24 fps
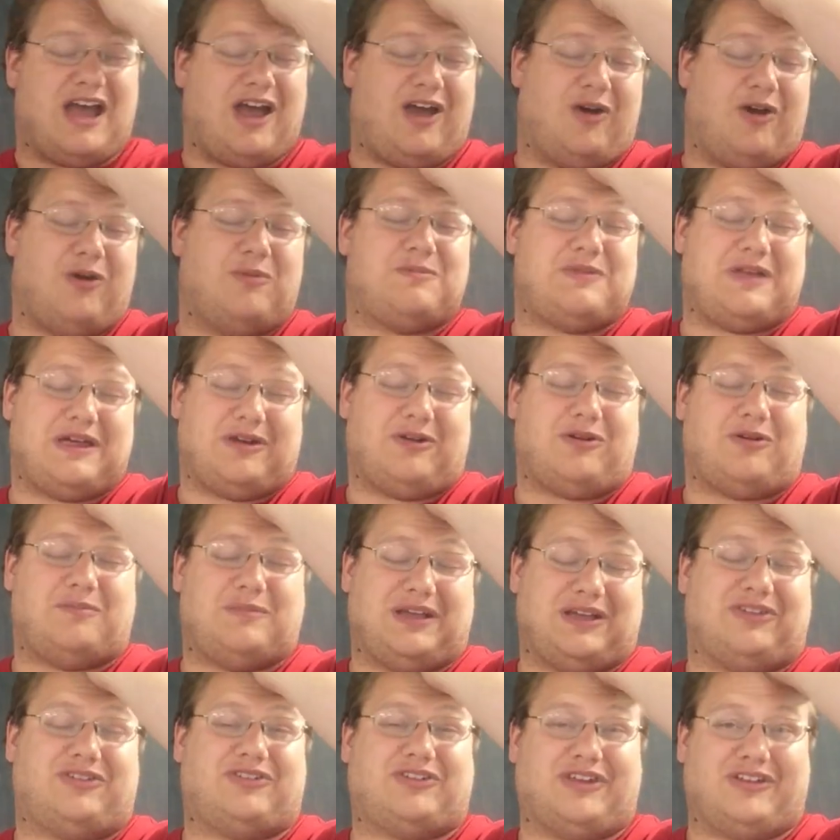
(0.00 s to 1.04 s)
I hope that all
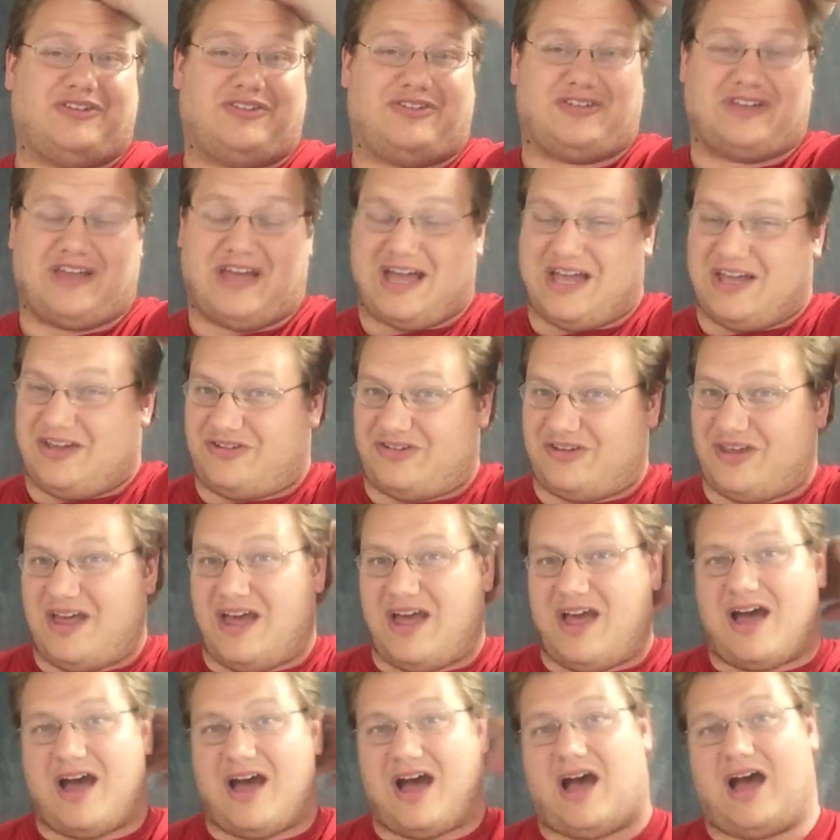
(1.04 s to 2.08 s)
makes sense, guys.
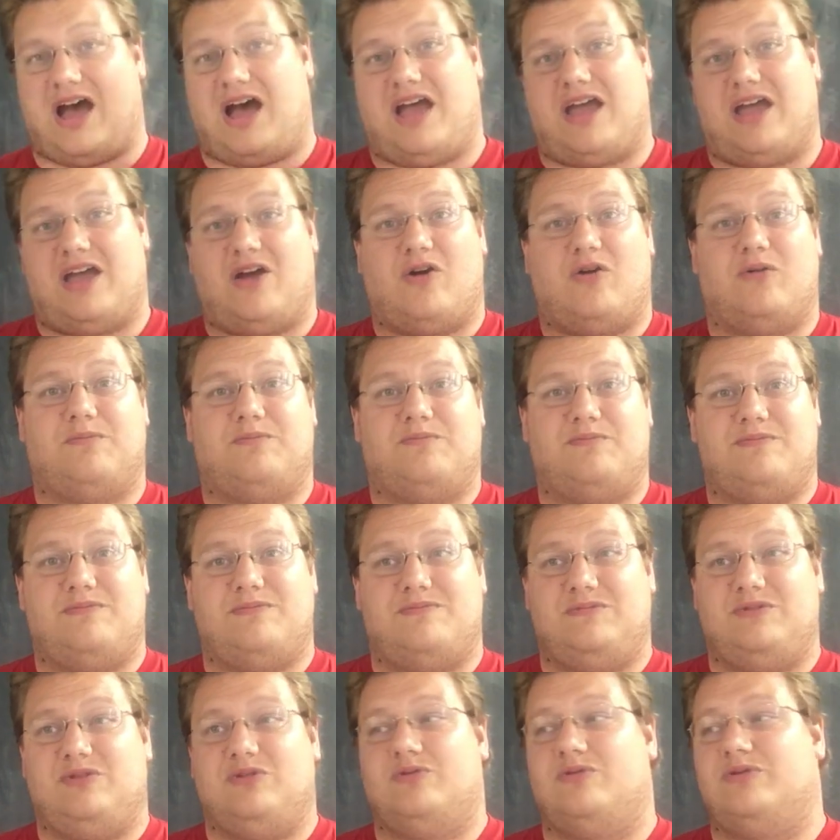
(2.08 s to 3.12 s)
I hope
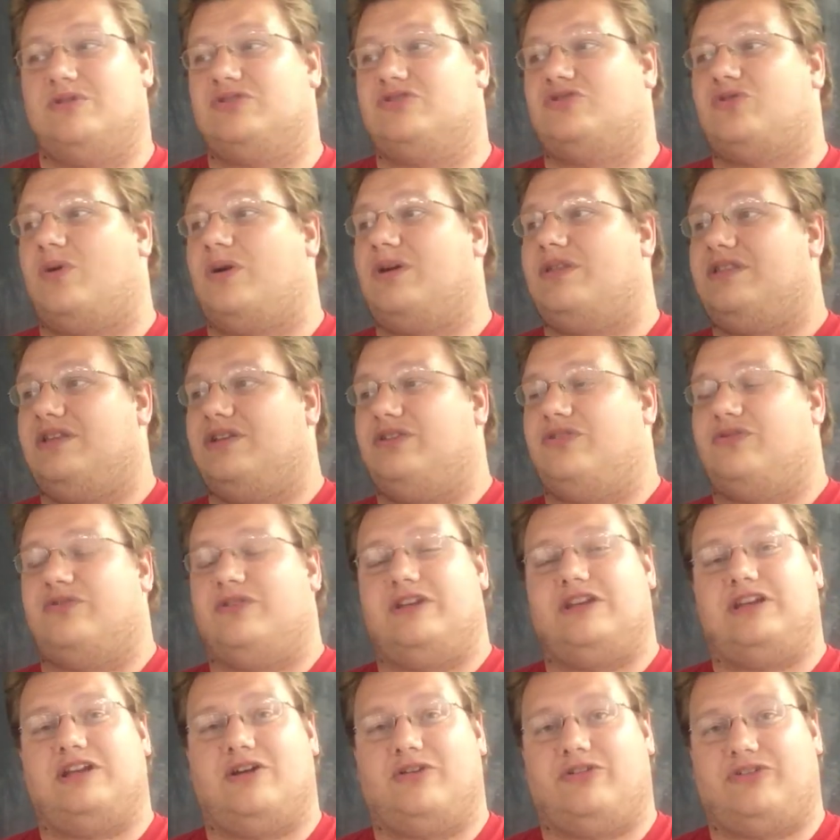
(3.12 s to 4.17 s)
you enjoy these
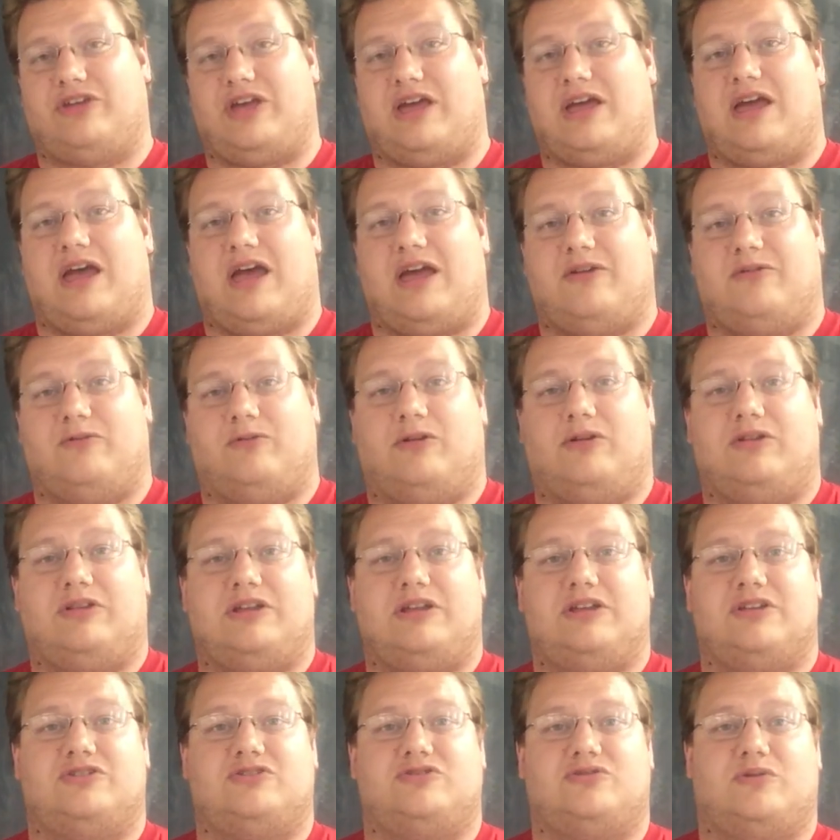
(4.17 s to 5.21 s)
videos. I
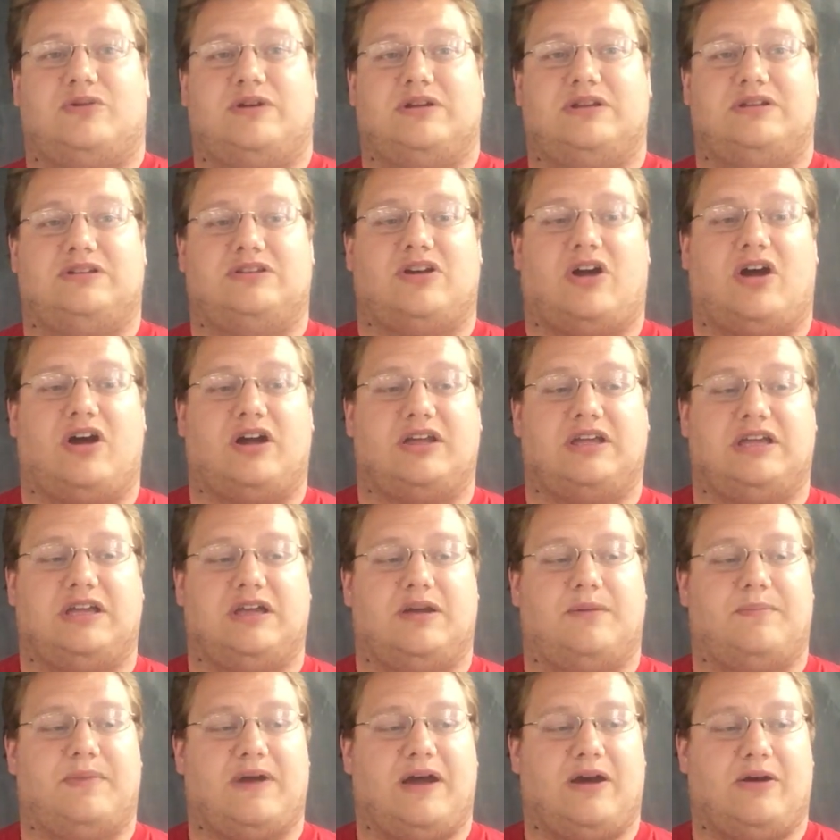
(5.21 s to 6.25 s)
really enjoyed
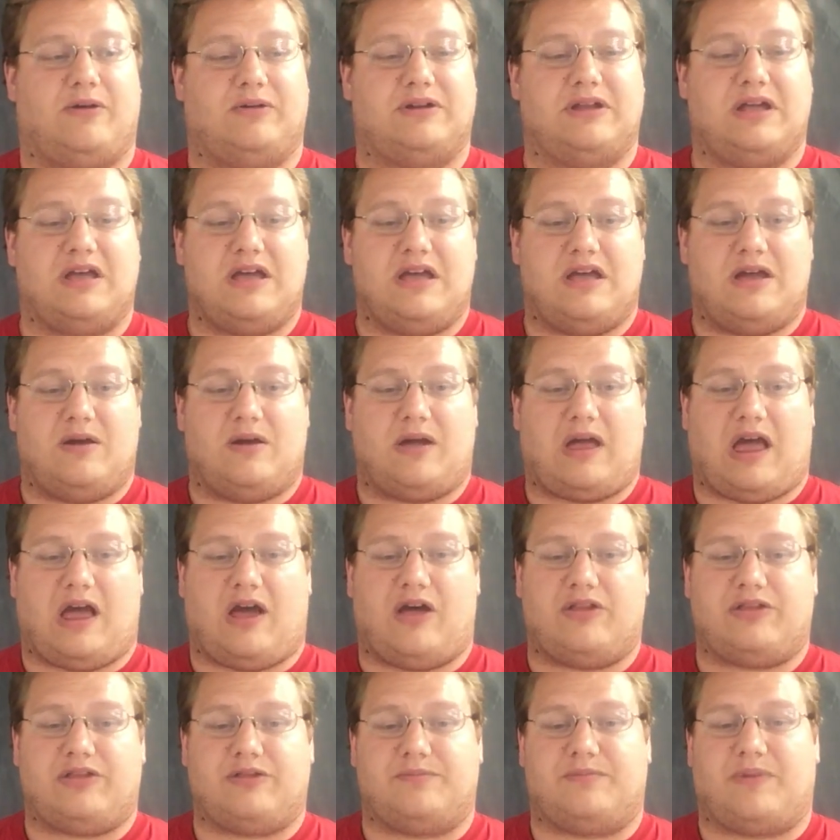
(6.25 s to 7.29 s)
talking about
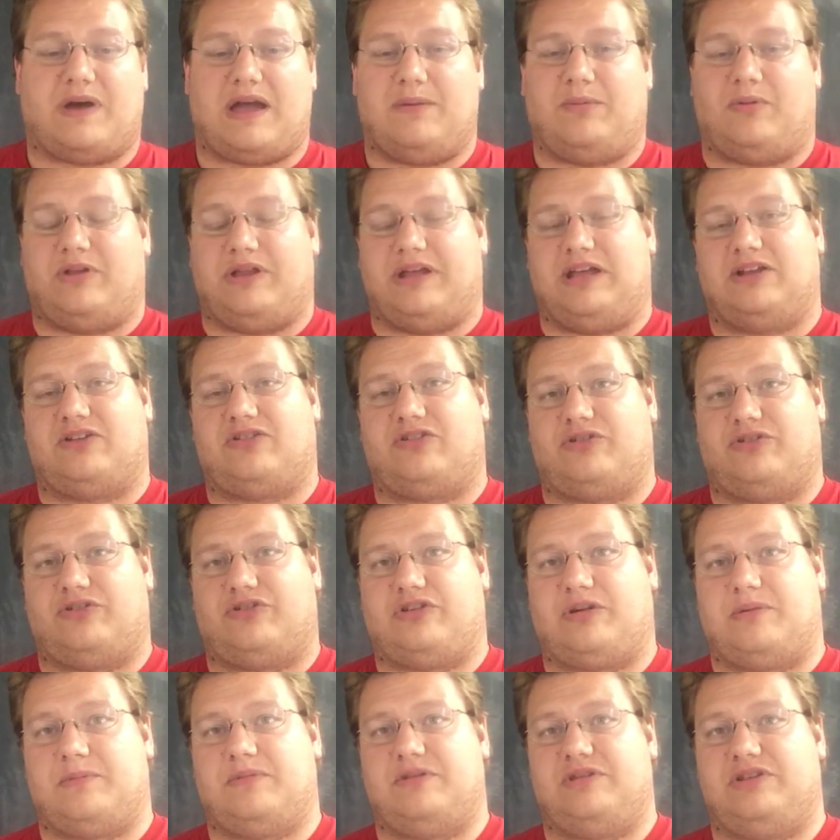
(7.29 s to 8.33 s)
how the Bible answers
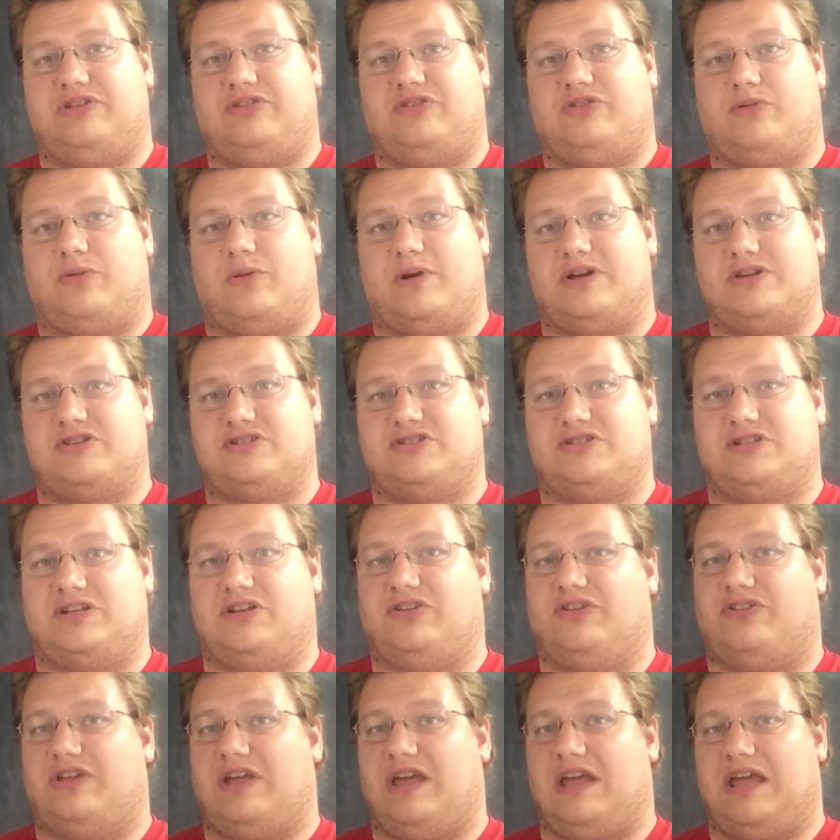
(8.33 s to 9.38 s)
some of these
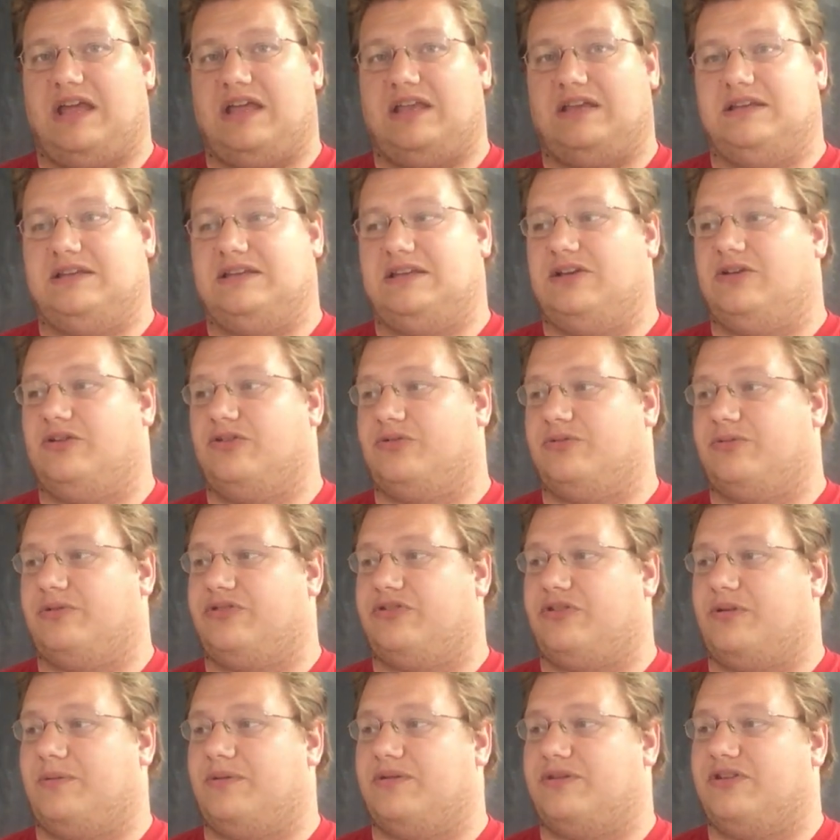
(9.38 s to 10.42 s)
questions and deals with
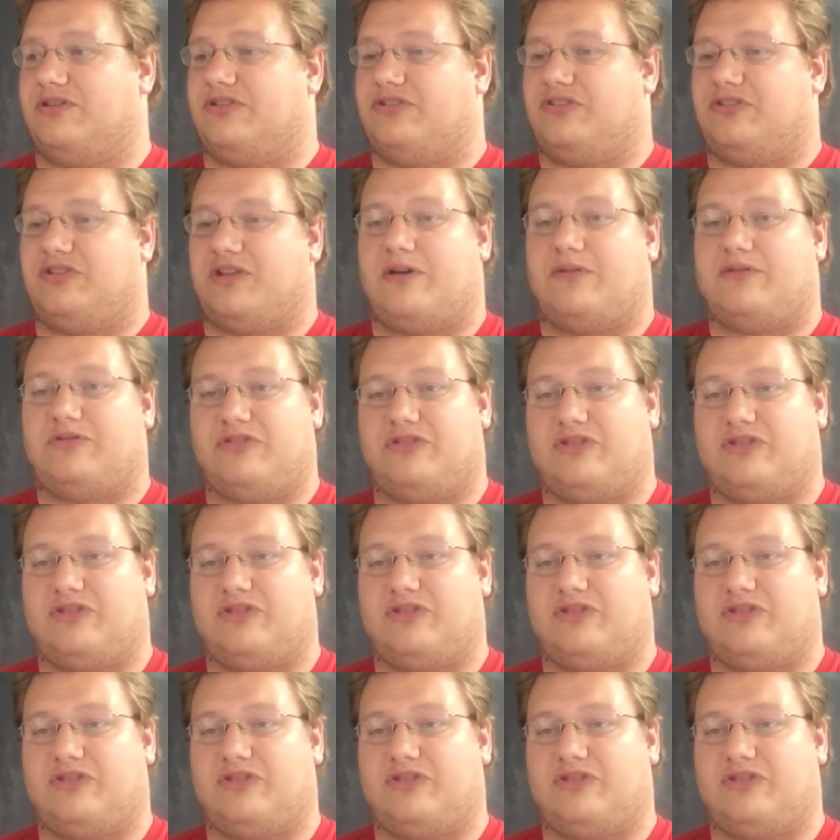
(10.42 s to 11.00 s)
some of this stuff.